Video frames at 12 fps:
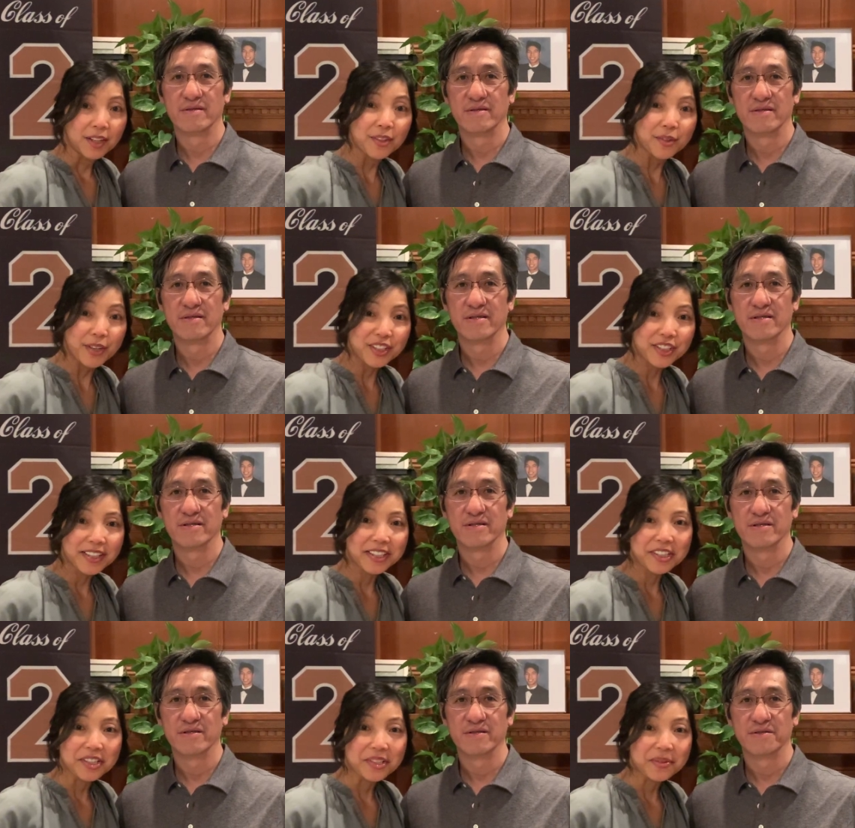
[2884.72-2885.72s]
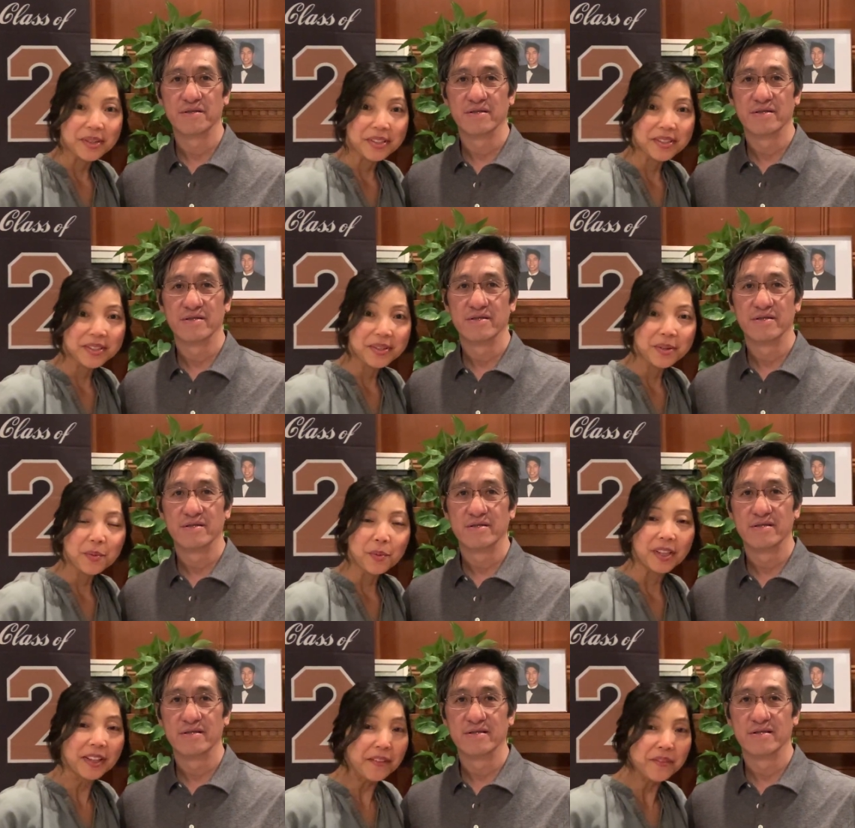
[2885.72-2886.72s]
Speaker 1: Congratulations, Russell.
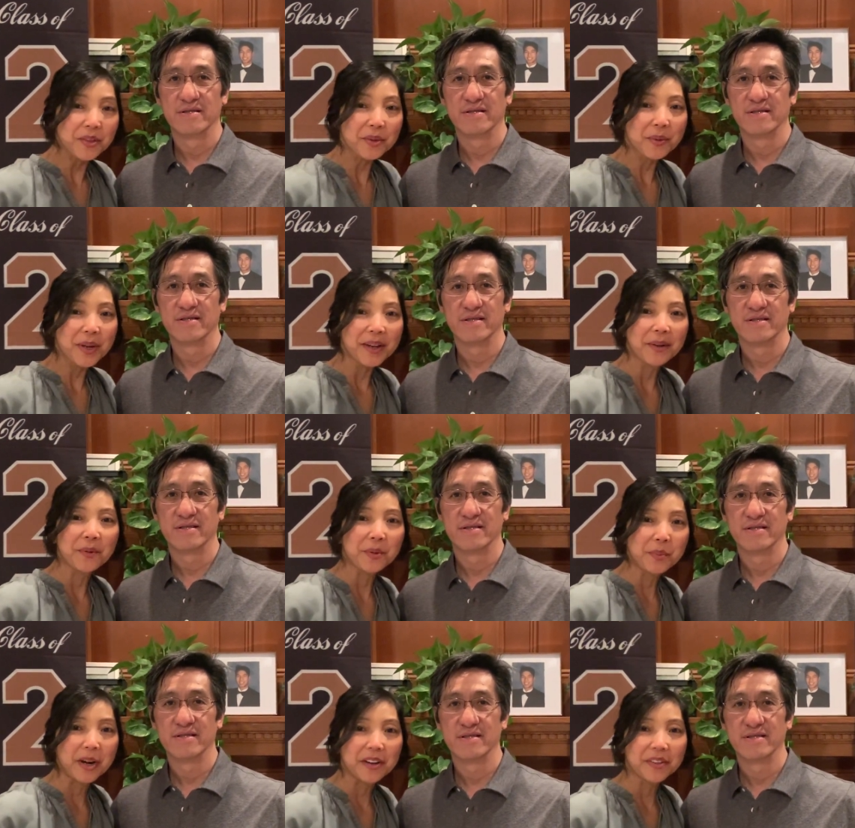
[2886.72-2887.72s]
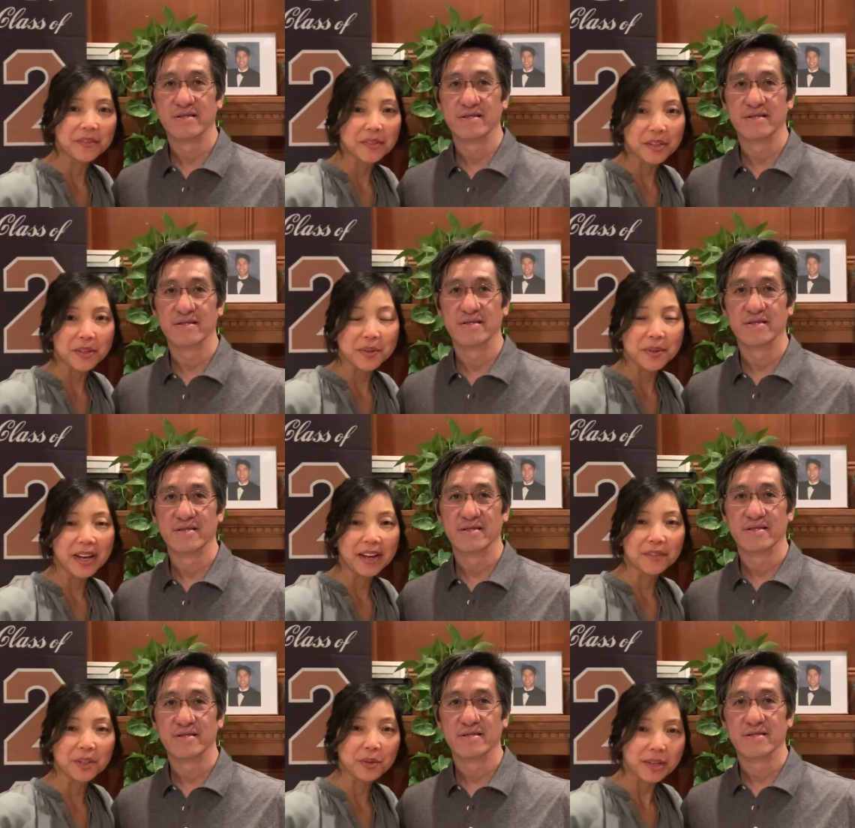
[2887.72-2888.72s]
We love you and we're proud of you.
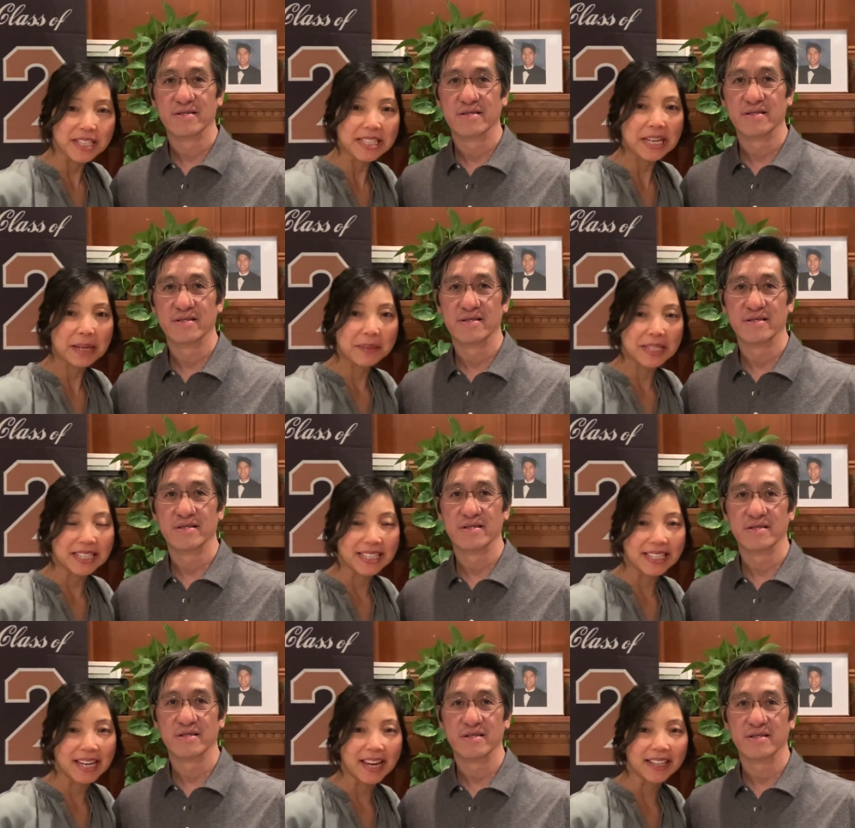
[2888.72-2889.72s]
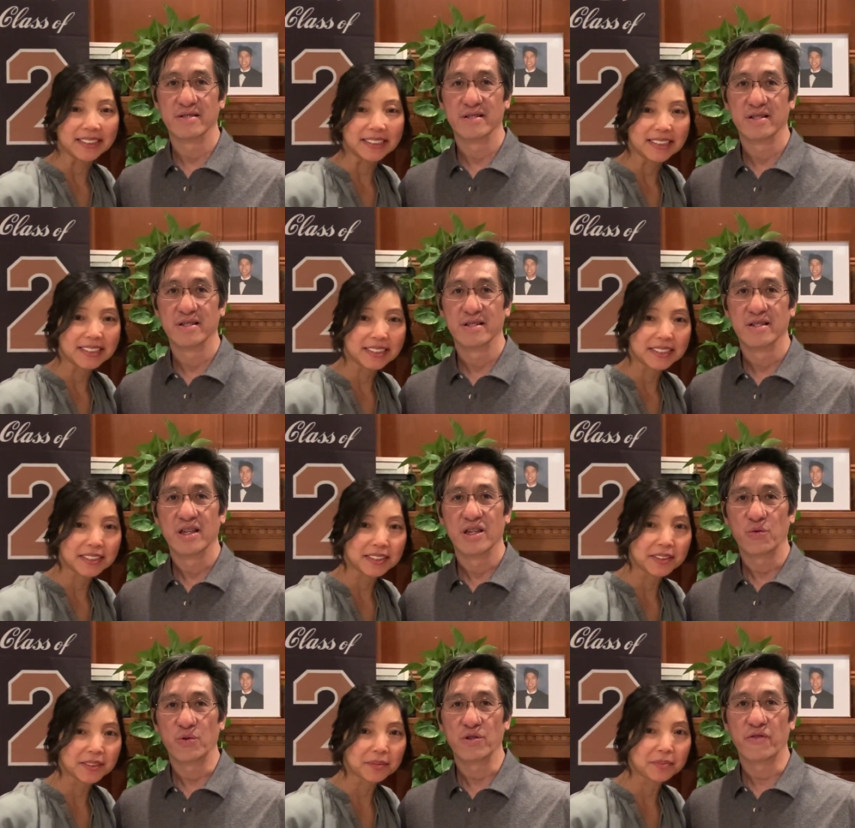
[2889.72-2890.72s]
Have a great time in Indiana.
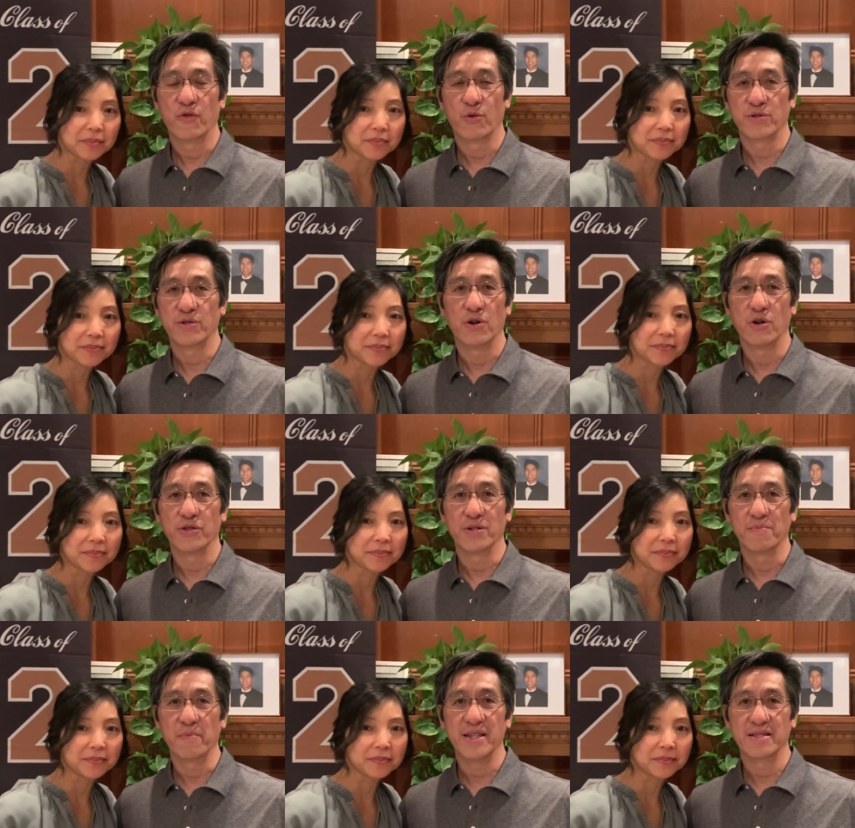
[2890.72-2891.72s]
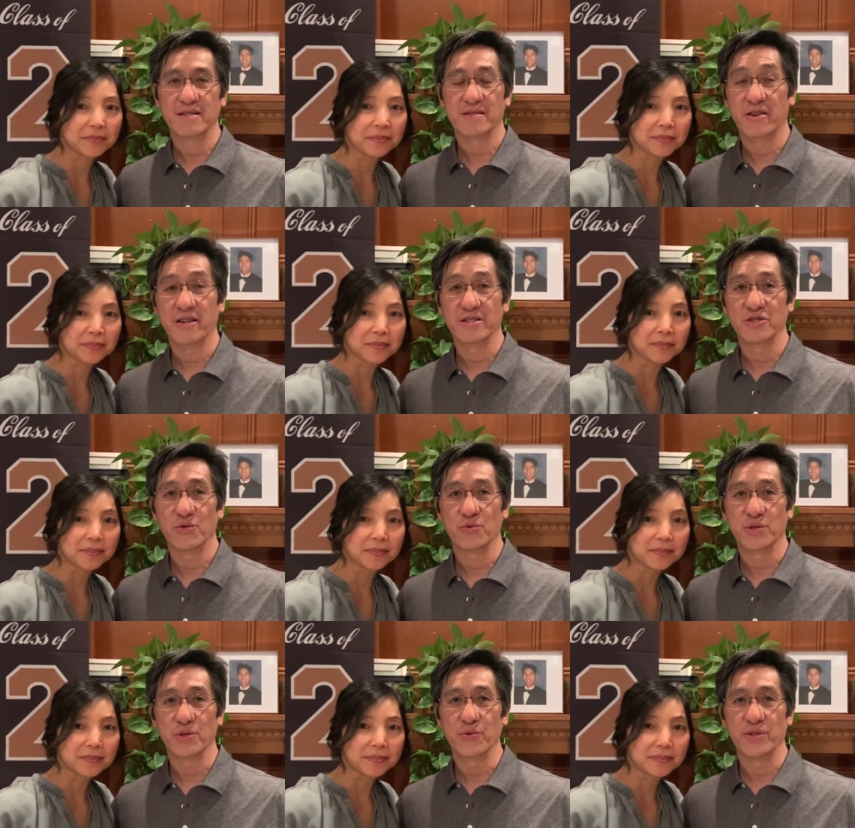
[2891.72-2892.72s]
Speaker 2: We look forward to all the amazing things you will
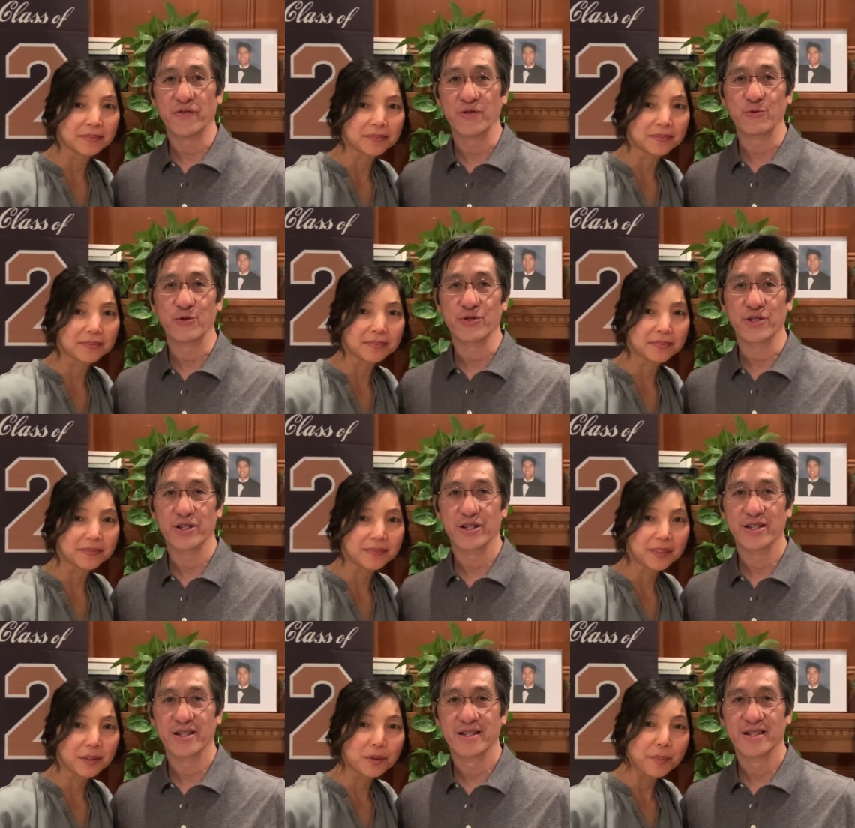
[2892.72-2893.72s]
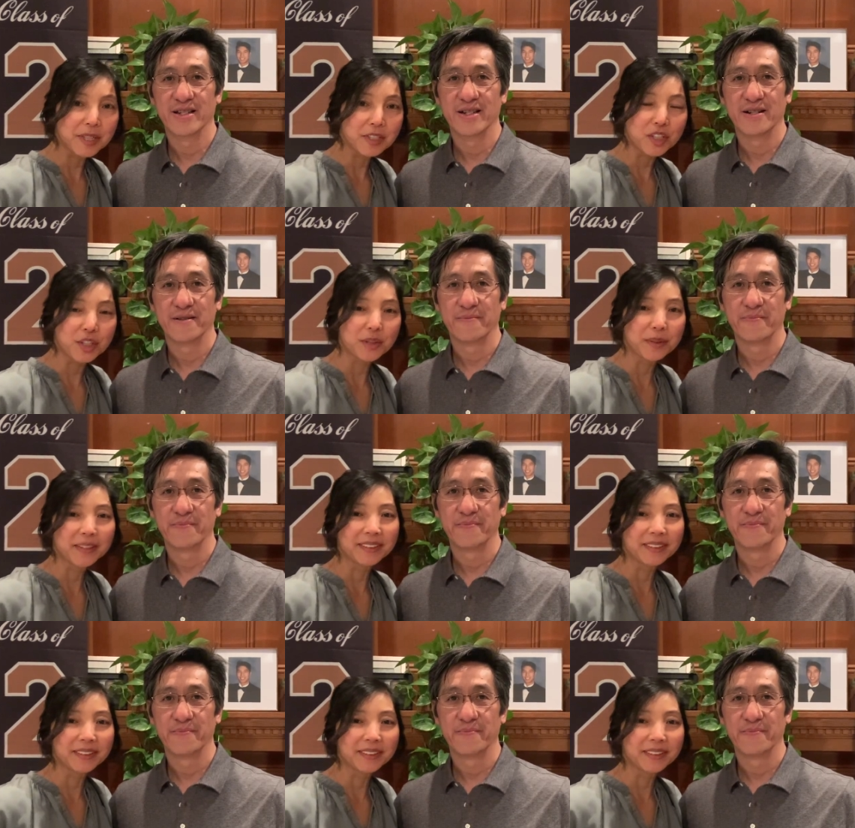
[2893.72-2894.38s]
do in the future.
Speaker 1: We'll miss you.